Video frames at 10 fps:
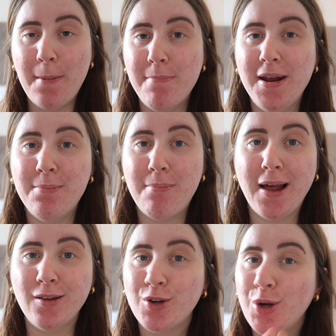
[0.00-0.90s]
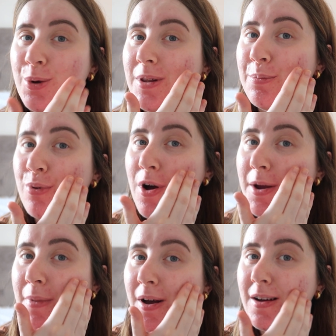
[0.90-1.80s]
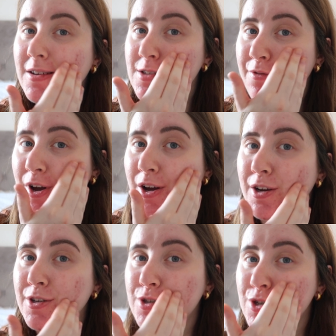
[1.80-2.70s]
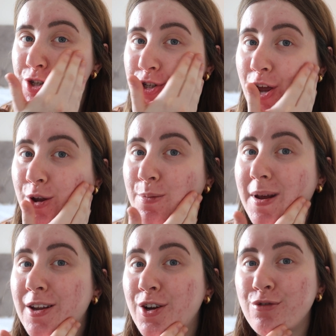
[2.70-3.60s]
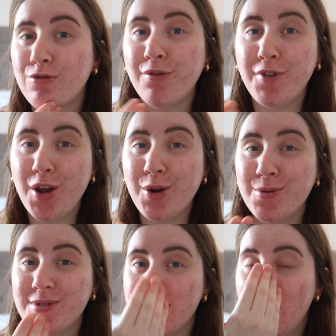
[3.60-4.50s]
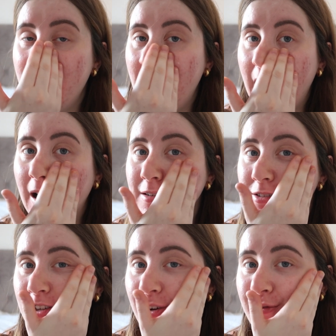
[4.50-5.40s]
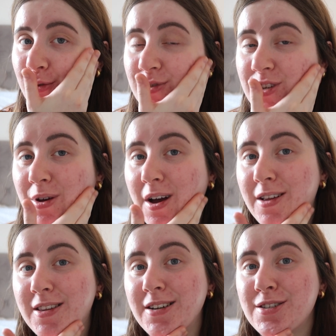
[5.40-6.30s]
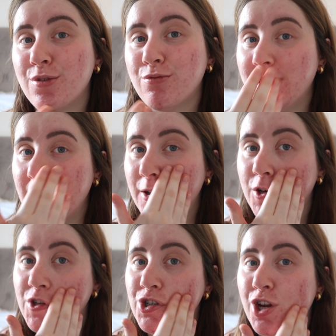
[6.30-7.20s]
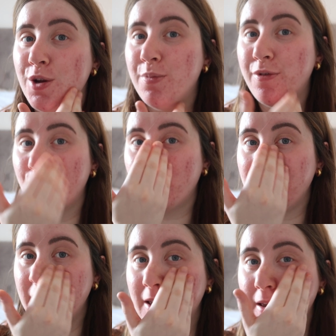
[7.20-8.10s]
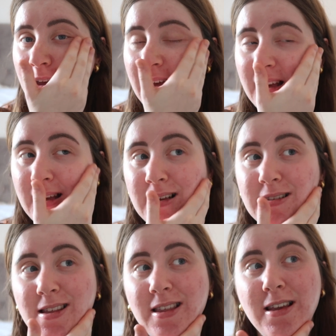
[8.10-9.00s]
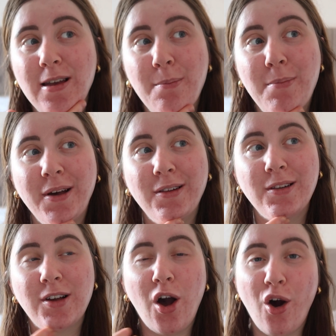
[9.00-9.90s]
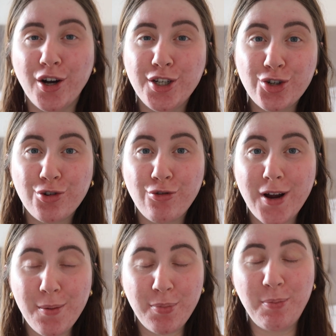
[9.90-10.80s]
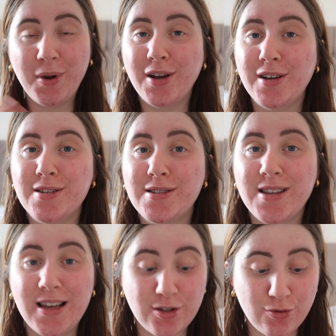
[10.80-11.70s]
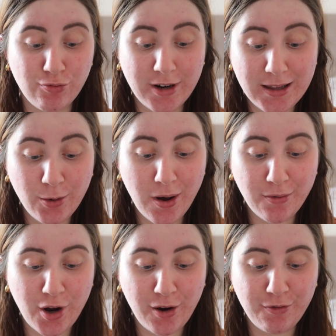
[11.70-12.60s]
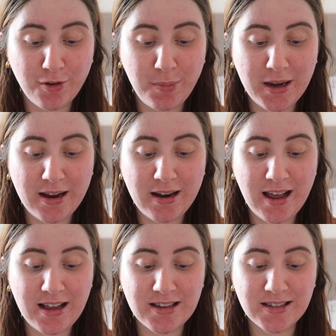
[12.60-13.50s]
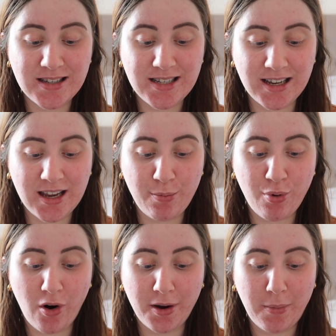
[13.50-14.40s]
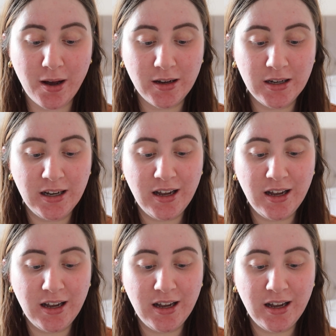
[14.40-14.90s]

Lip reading: Mint Melt Cooling Primer, as I've heard so many good reviews, and I've also heard that it's a really good dupe for the, is it the Milk Hydra Grip, because it's really well known for being a sticky primer,